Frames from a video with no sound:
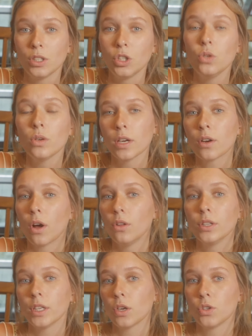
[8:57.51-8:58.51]
You can
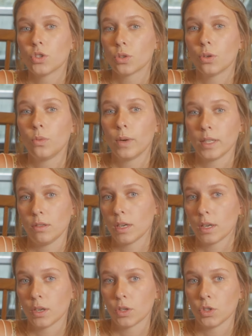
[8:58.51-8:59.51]
only control what you
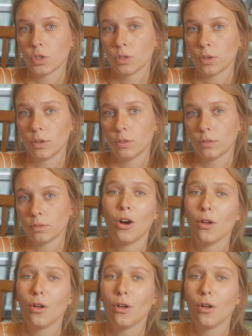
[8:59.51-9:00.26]
can control.